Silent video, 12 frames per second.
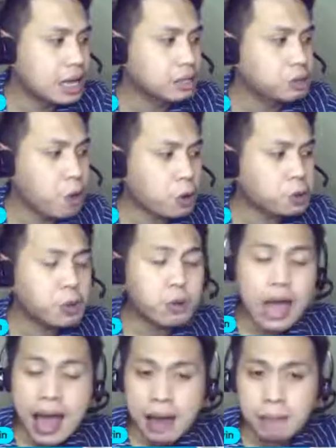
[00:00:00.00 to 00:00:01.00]
Dr.
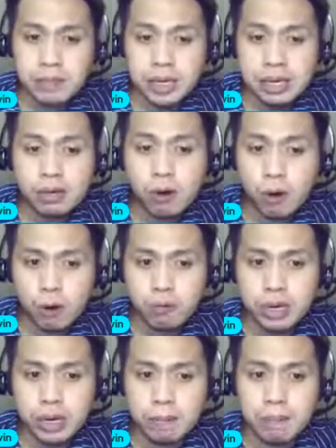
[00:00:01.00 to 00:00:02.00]
Amy
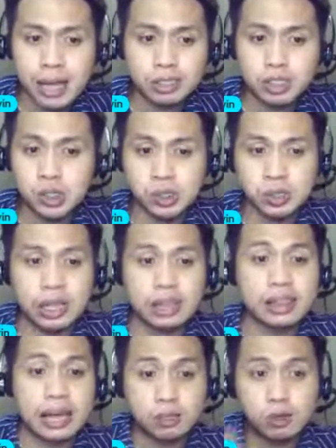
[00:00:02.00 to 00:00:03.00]
Corey mentioned
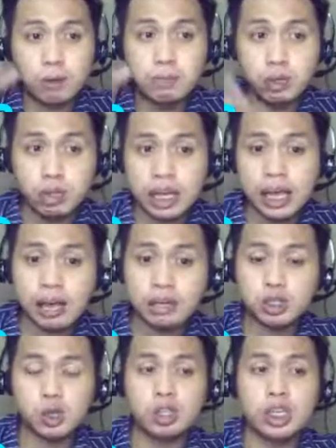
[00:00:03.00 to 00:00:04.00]
that
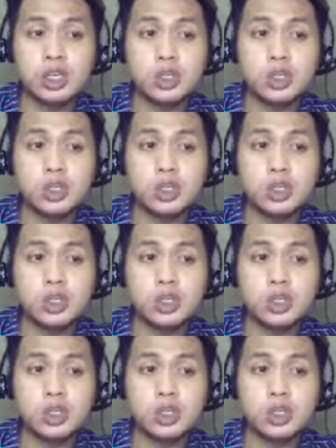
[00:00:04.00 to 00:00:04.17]
communication is